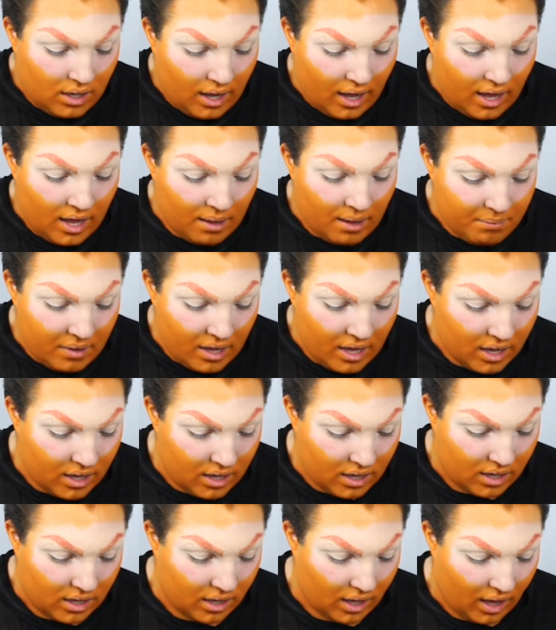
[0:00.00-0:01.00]

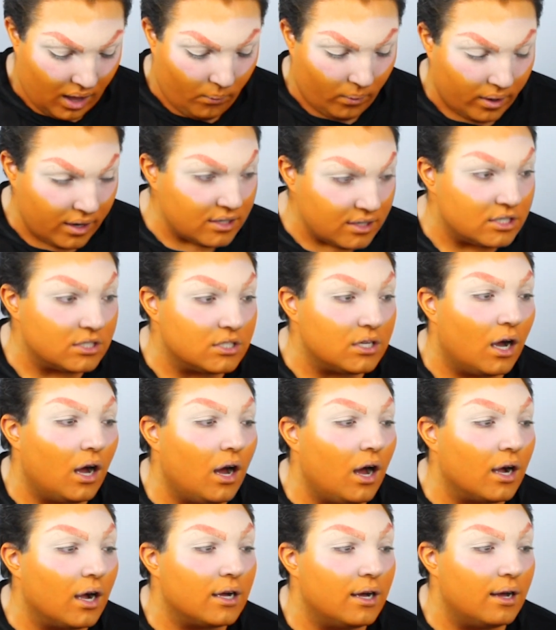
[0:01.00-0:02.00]
I wanted to
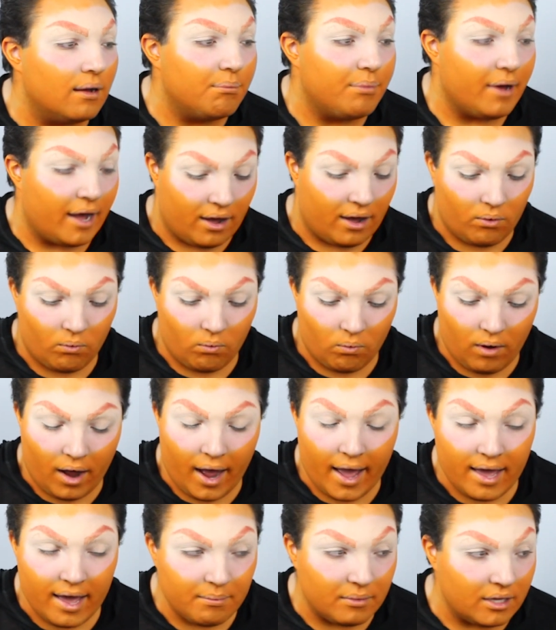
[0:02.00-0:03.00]
talk about
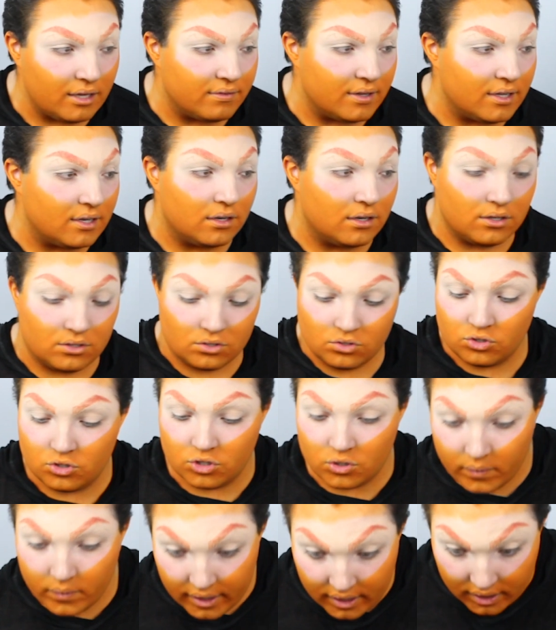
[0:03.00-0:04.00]
why I'm even
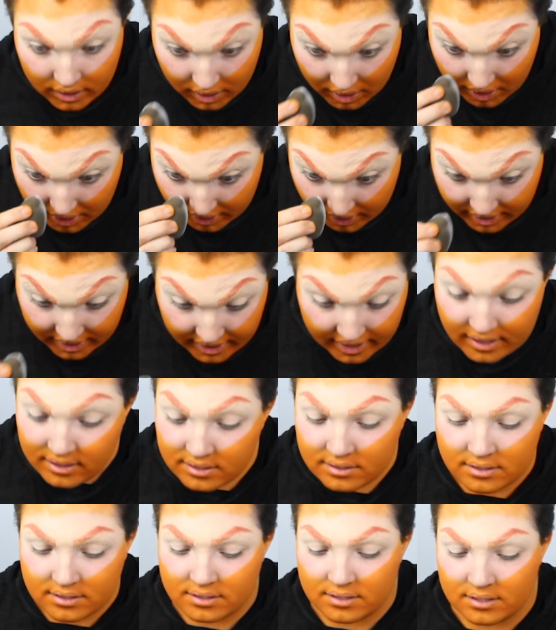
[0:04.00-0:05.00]
doing
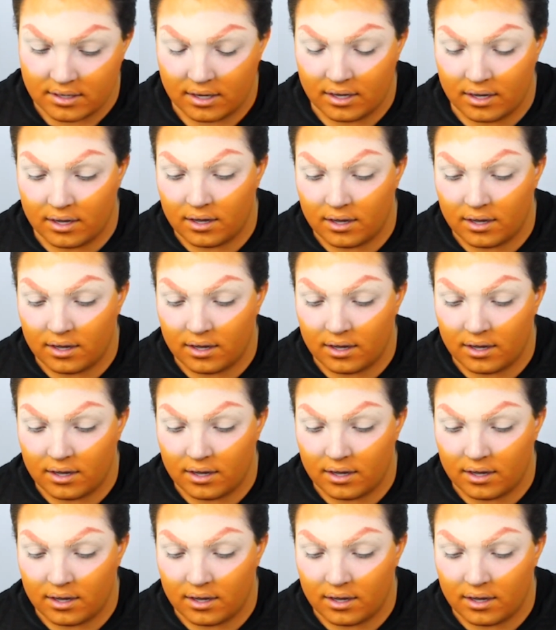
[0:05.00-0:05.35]
this,